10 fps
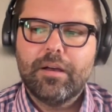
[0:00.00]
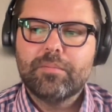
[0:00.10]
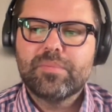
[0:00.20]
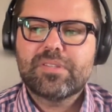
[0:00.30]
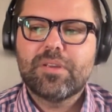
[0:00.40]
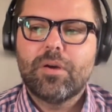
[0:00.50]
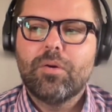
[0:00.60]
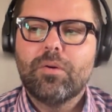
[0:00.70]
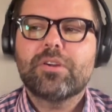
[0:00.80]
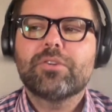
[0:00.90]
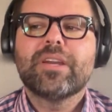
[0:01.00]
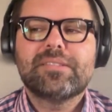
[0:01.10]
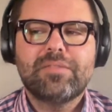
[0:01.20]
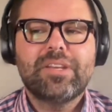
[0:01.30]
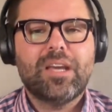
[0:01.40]
So
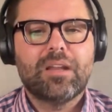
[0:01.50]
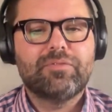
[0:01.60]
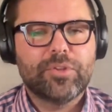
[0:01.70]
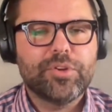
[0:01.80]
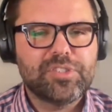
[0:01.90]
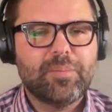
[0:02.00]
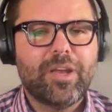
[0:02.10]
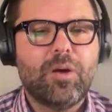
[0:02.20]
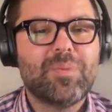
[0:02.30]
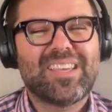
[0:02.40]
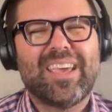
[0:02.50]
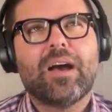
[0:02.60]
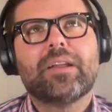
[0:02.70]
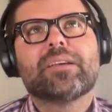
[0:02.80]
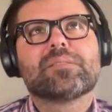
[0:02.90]
creativity kind of flourished in my home. As
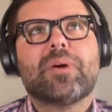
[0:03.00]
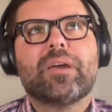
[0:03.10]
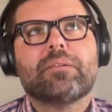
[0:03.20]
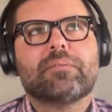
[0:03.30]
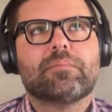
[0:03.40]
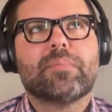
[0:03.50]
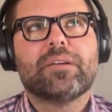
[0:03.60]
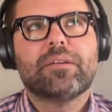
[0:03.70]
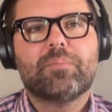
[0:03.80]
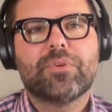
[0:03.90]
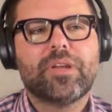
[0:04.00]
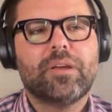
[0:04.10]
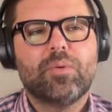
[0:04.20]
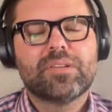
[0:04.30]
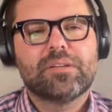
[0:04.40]
chaotic as my
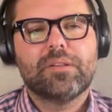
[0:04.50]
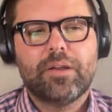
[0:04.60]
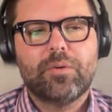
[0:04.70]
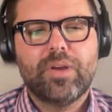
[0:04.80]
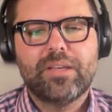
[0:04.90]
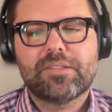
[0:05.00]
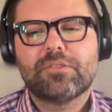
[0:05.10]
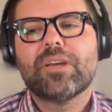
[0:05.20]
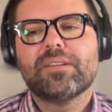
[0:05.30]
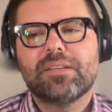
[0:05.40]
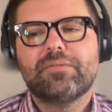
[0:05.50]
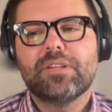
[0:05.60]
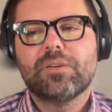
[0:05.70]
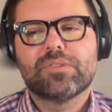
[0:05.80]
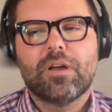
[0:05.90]
upbringing was in a lot of ways,
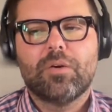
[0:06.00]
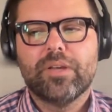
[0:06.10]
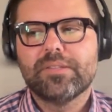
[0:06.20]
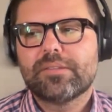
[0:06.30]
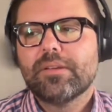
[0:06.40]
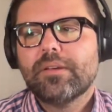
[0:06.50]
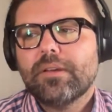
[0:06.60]
creativity was always